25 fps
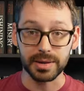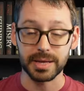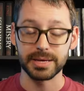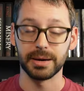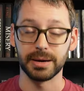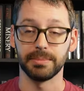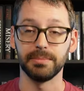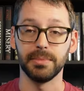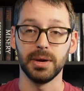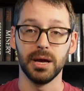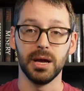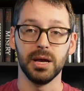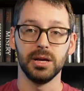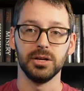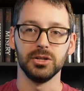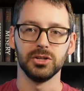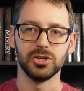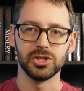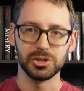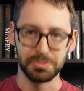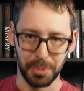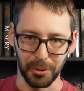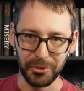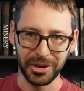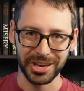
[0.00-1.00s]
them
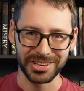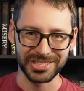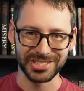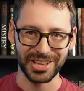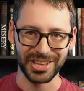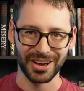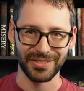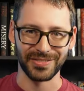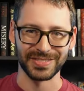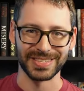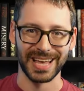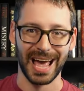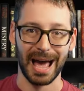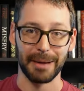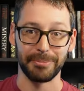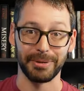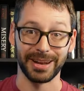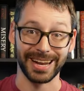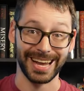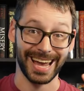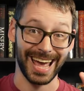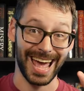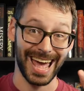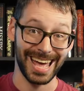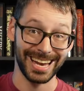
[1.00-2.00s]
spooky stuff is
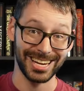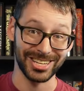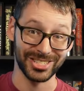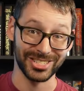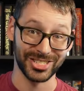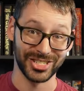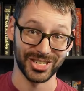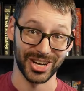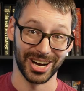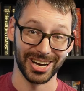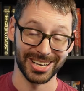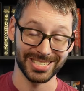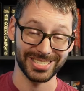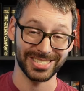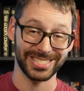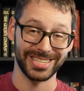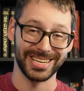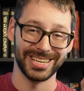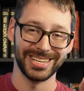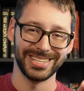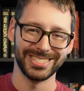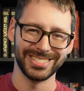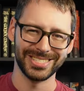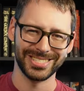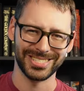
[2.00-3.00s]
happening. And it just
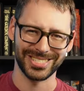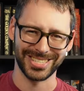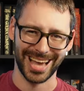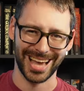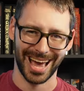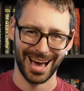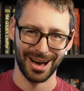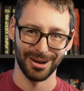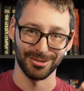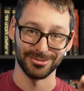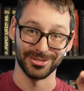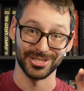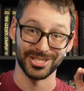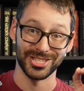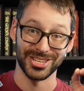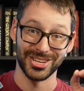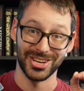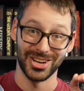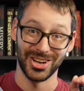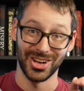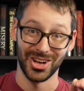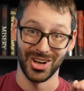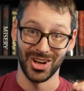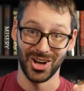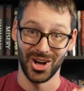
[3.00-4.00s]
sounds
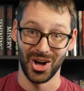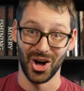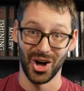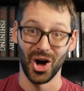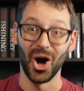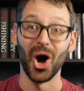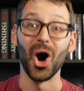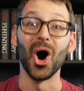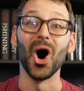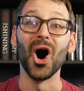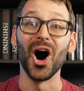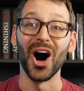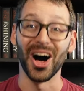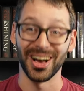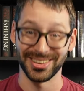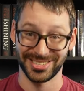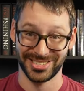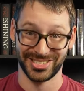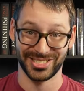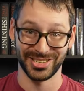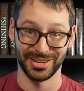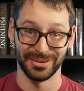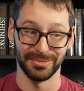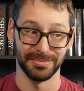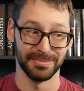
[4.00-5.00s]

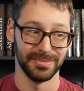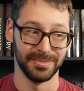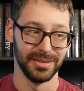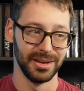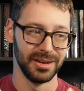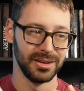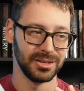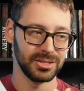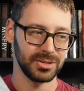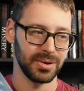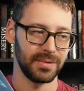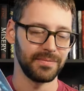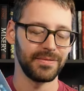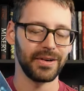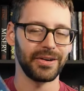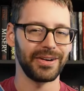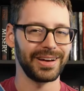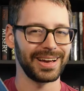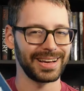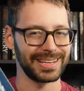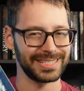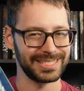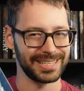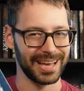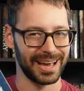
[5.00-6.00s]
awesome. So I'm
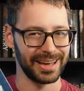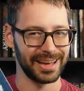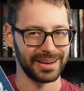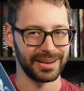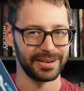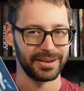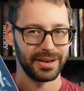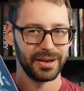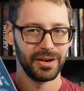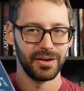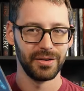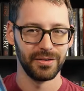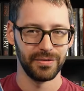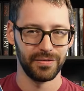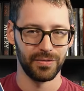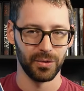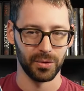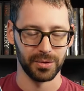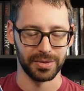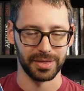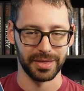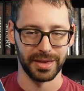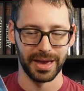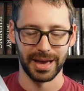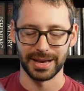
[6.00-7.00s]
very excited
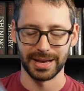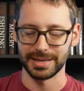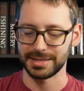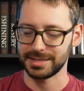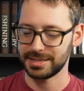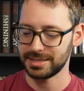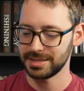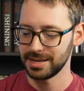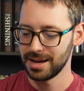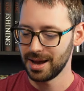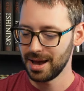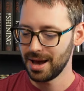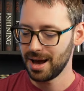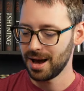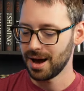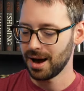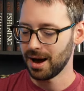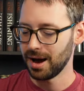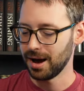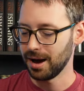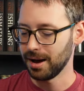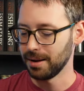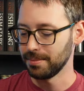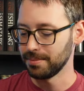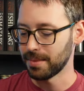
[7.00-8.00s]
for this.
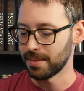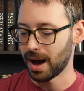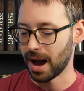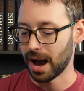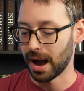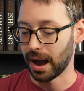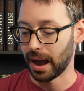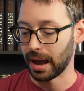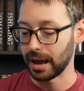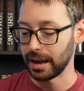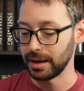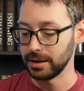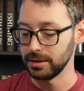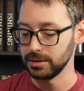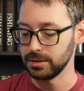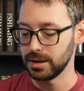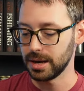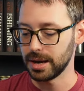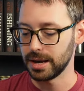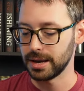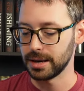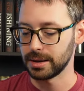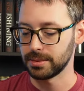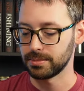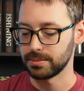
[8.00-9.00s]
I
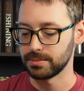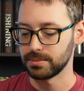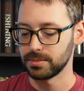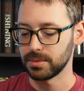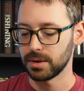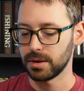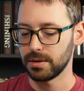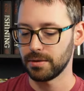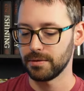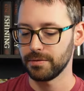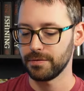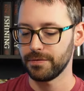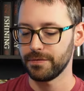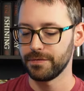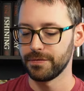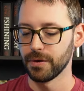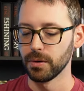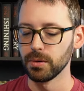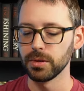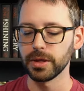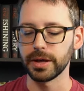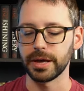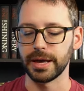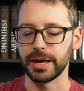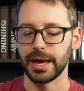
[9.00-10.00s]
am
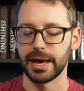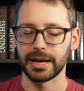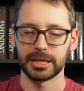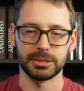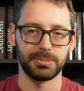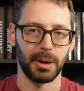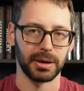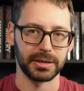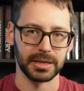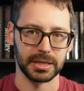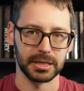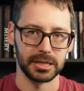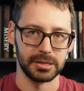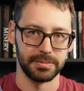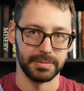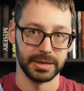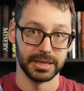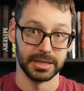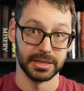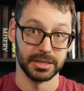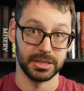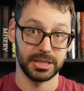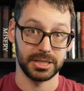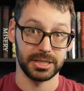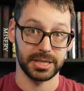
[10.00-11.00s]
fully expecting to
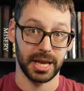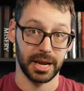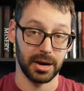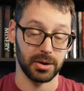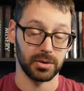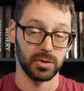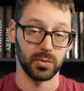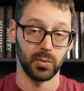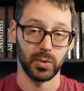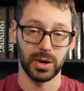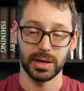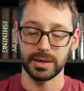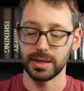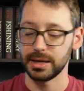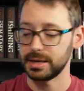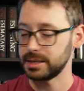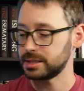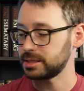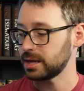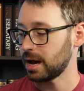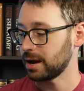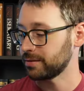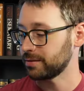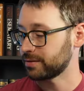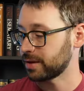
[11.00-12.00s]
be scared
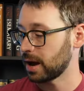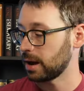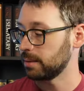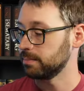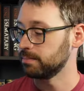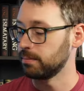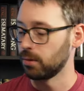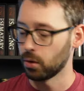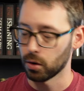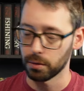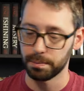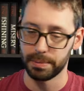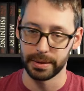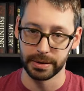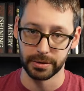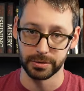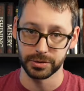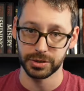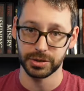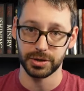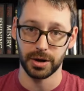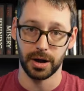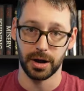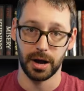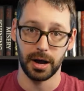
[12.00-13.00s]
witless. I've got more Peter
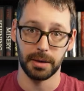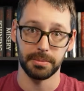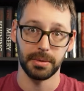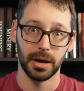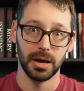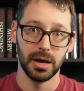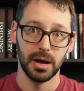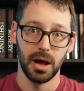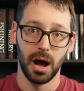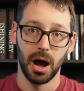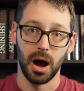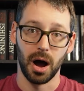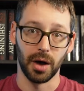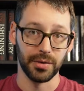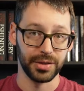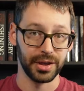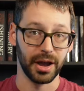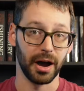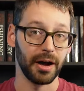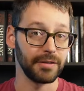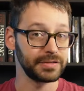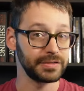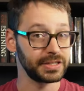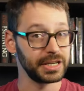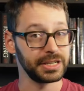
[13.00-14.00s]
Straub. On the
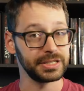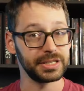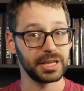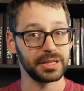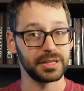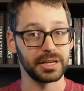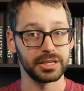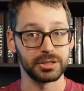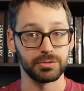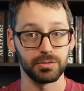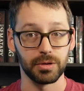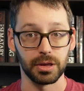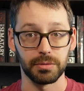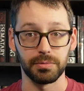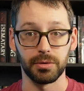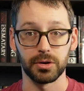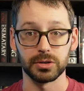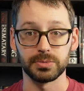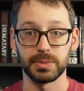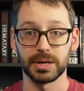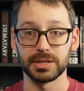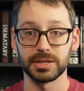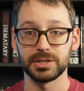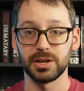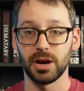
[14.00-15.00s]
off chance that this really
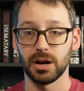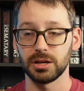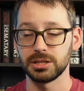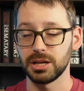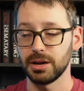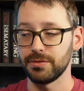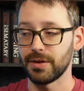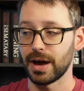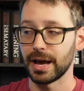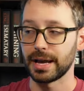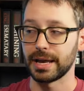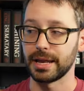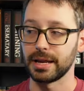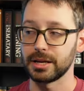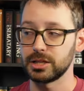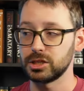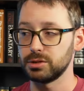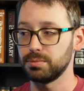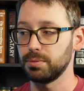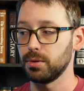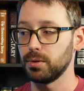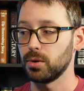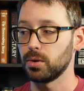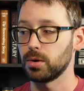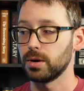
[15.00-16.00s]
blows my socks off, I can
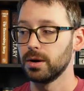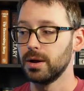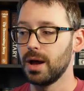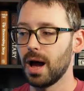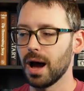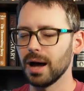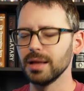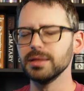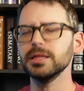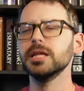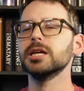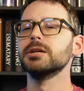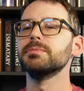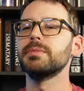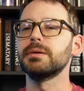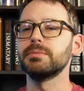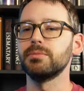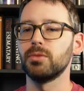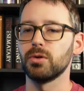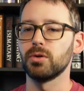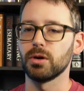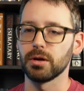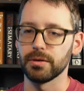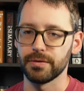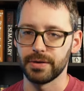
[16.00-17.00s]
explore a little bit
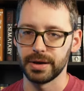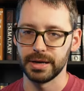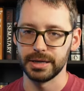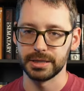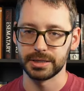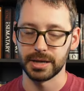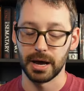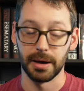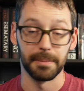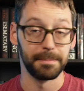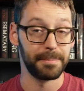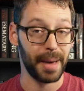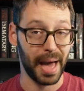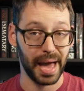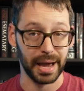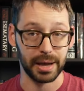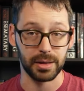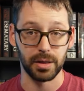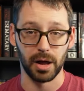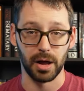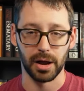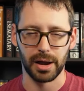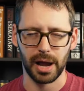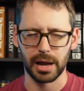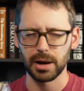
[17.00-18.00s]
more of his
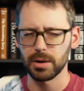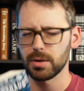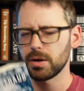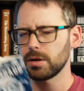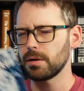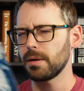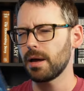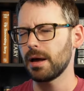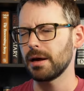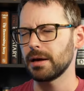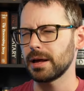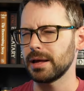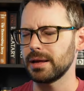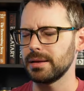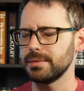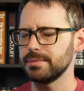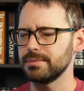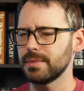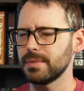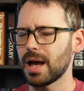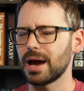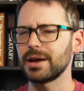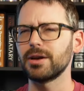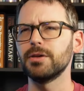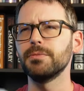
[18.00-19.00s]
backlog.
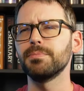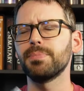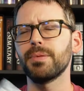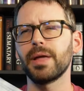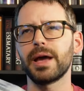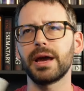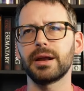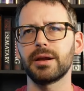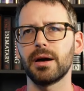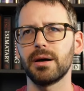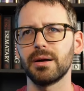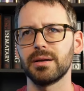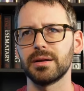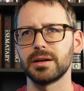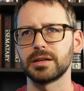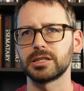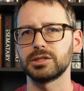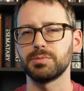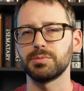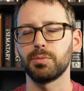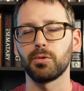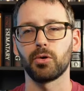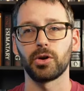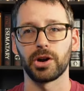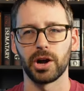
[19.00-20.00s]
I don't plan on
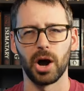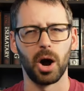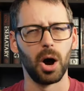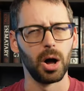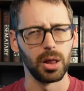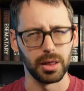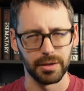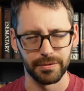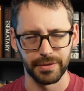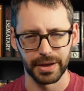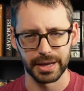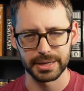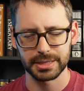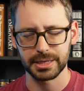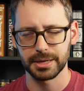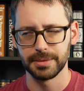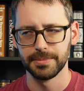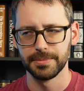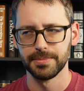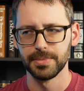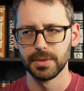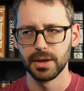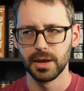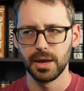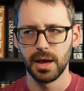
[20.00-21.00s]
exploring all of it.
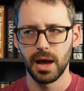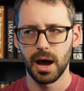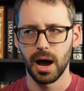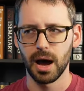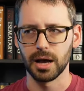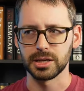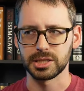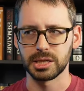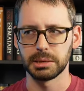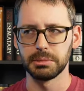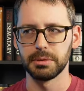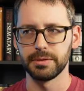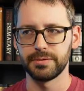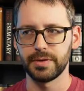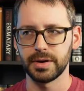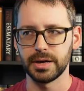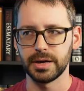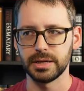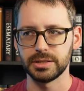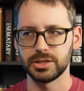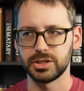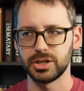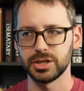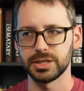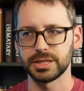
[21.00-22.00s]
Some of
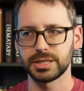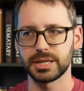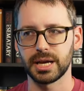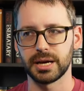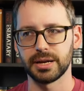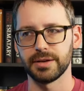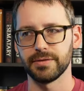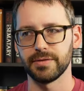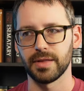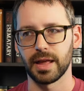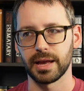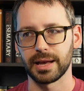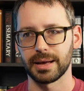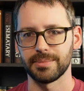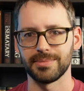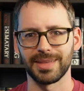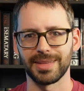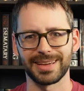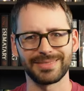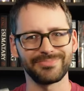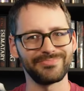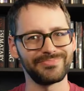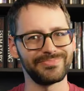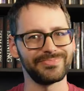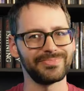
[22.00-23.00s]
it just kind of like, I'm
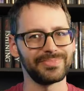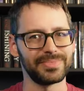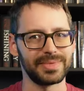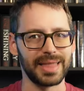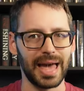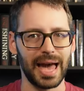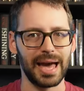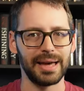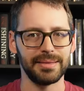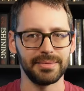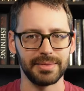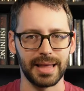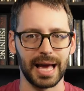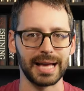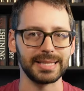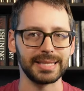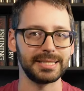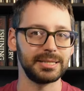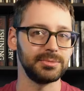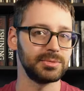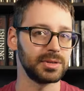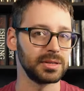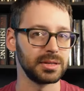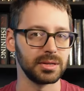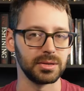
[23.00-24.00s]
like, that
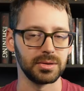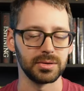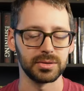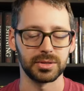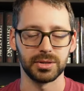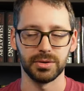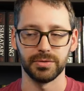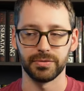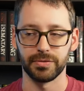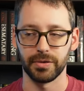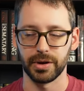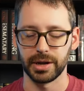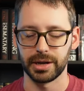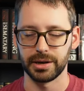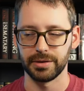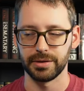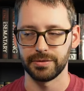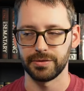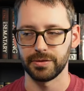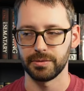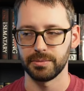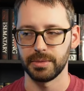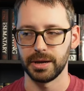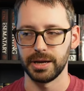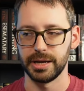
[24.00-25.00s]
seems a little too freaky
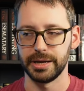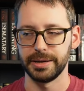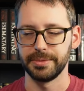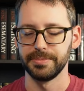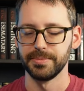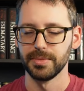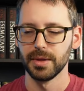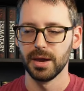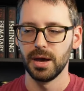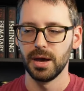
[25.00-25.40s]
for me.